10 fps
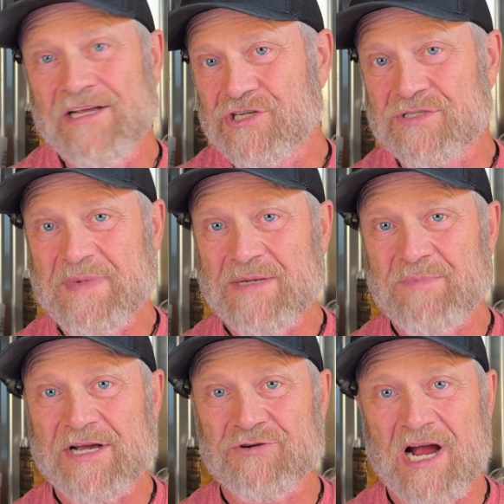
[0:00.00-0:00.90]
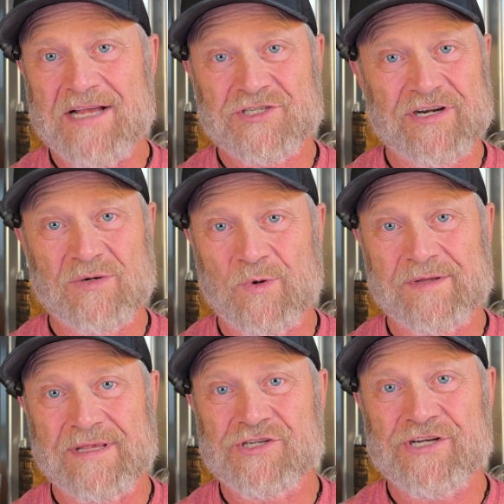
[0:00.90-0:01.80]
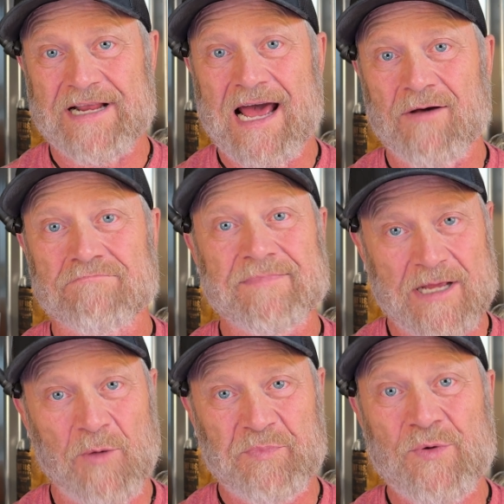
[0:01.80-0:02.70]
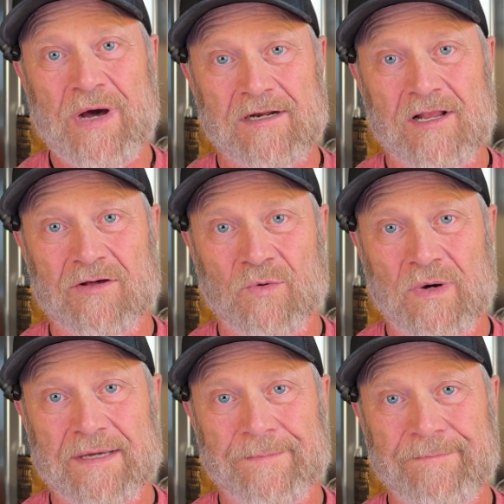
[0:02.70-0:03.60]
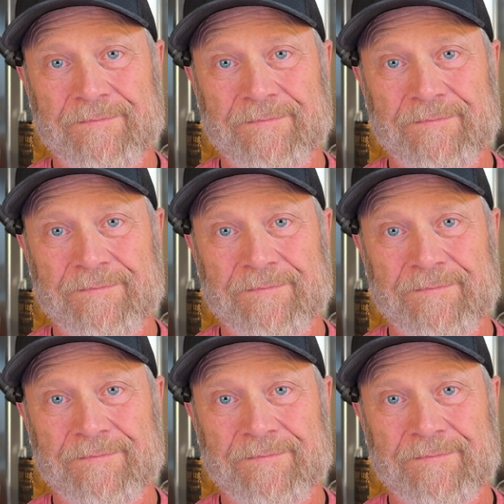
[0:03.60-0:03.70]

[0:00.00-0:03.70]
Just me and my garage trying to work this shit out and help you out along the way.